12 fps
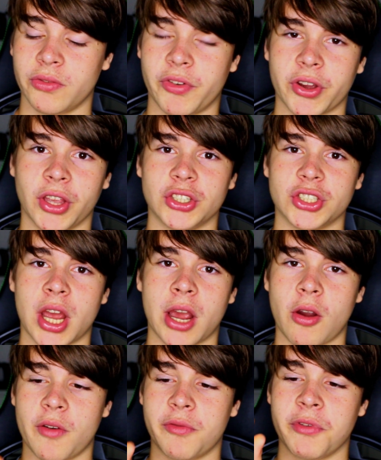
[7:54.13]
fucking
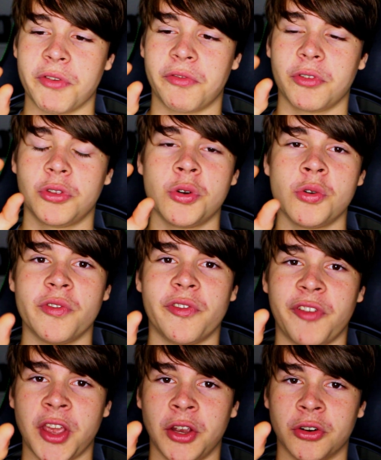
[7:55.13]
jack off with 2
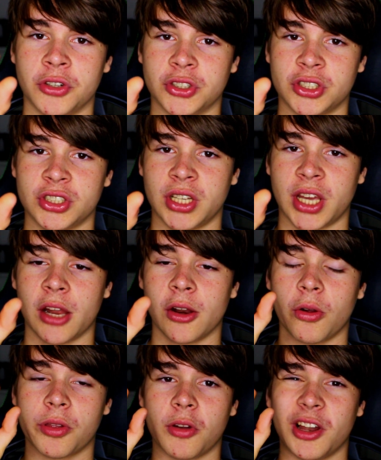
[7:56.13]
fingers and
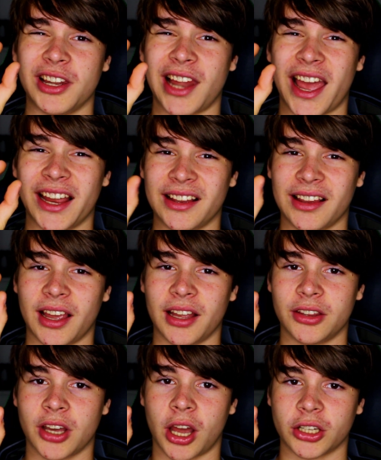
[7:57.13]
also a light
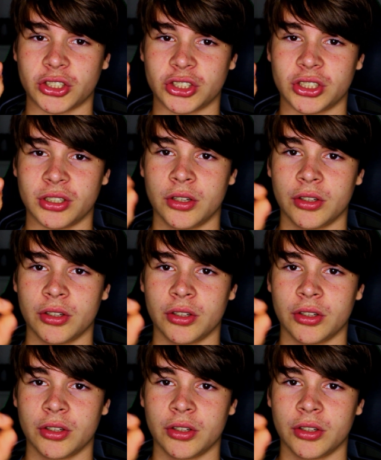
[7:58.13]
touch.